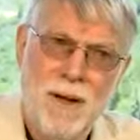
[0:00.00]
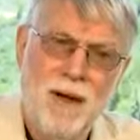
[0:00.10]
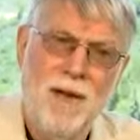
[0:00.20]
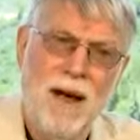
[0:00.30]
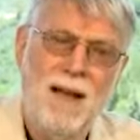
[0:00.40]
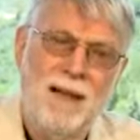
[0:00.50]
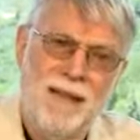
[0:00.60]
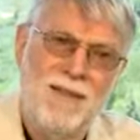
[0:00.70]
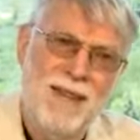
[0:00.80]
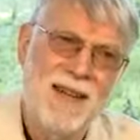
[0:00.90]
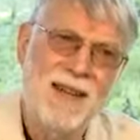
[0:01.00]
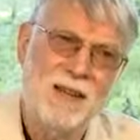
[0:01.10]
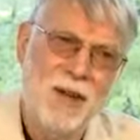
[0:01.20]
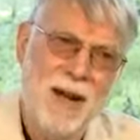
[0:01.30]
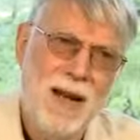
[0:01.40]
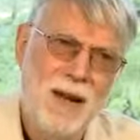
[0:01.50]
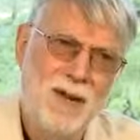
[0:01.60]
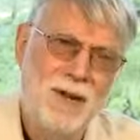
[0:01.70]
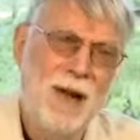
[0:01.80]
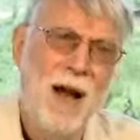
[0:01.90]
of seeing
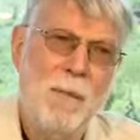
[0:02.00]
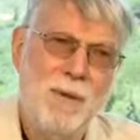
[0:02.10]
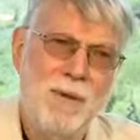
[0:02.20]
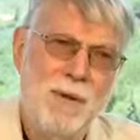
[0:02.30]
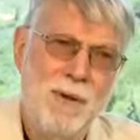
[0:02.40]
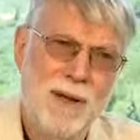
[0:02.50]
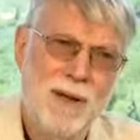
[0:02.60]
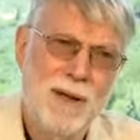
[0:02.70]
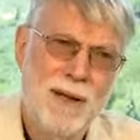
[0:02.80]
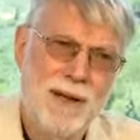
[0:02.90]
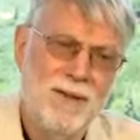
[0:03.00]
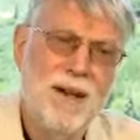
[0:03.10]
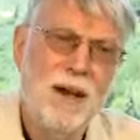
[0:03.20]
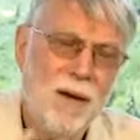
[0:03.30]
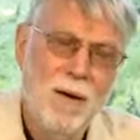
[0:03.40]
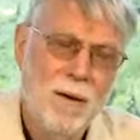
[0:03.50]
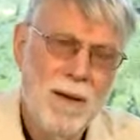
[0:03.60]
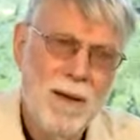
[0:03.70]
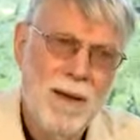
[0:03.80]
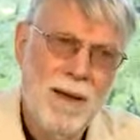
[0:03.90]
change as an opportunity to say, oh,
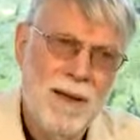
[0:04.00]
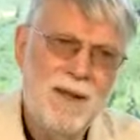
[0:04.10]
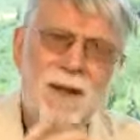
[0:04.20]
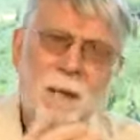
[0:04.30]
there's